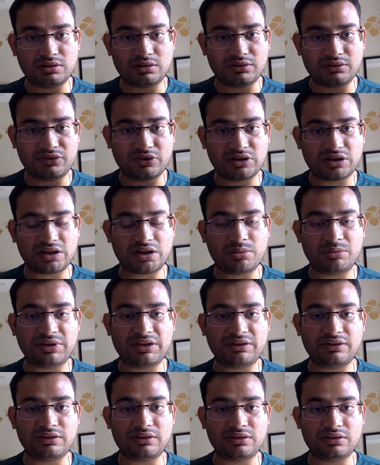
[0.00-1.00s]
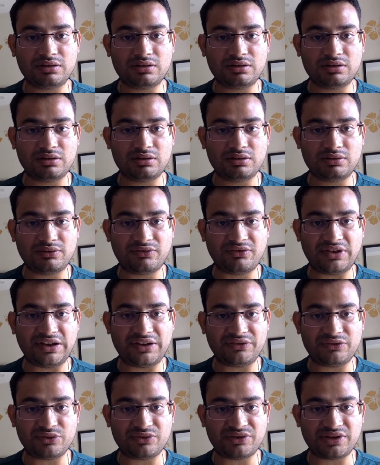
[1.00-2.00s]
for the coming
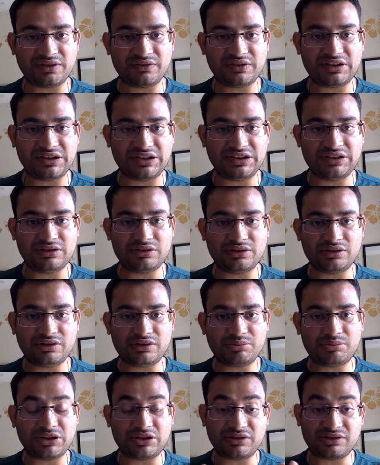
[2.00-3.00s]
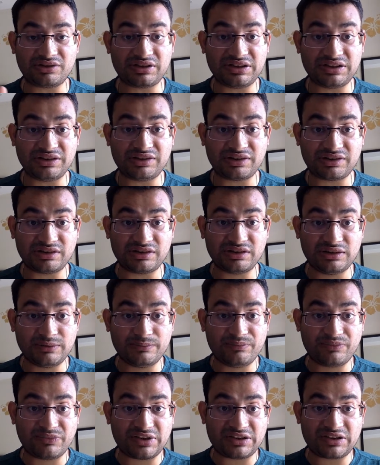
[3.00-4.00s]
5 to 7 years, because these
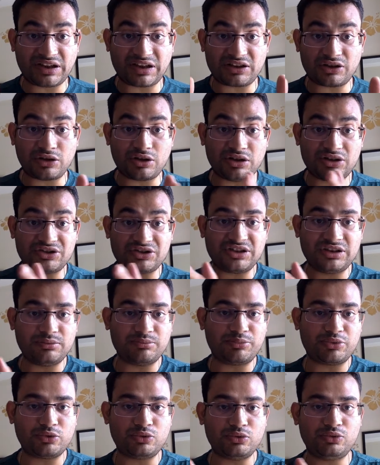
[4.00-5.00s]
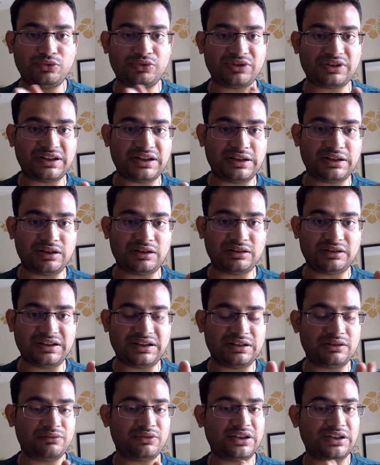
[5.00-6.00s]
technology improves and
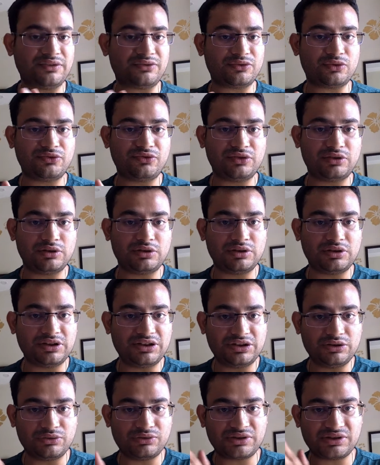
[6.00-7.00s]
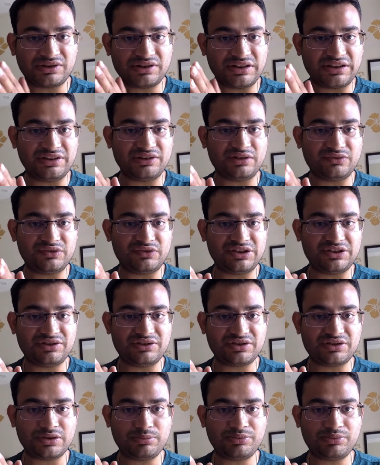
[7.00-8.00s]
then we have to further reduce the size of these
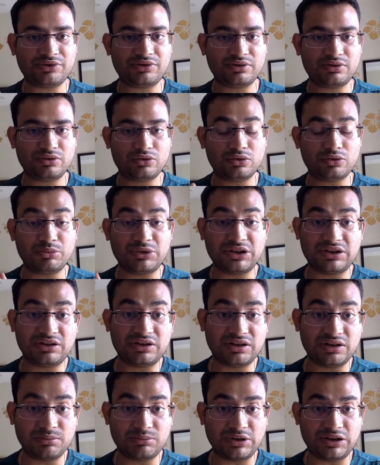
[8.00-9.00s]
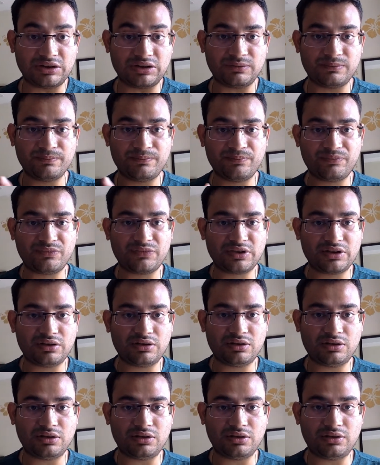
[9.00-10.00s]
chips to meet the demand
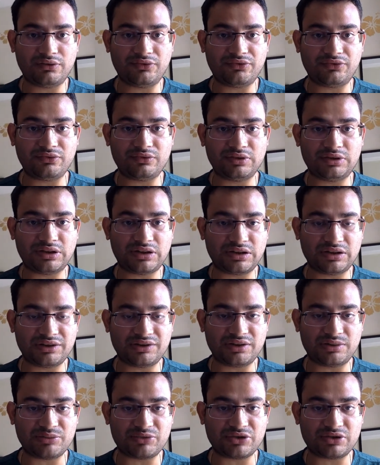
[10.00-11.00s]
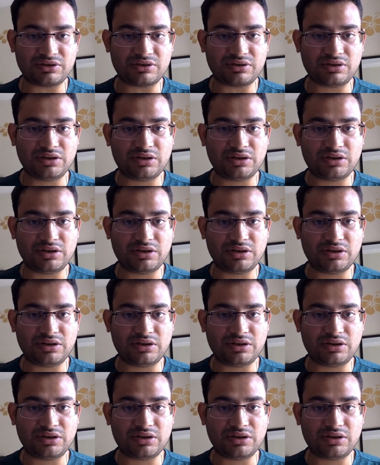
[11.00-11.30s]
of the consumption.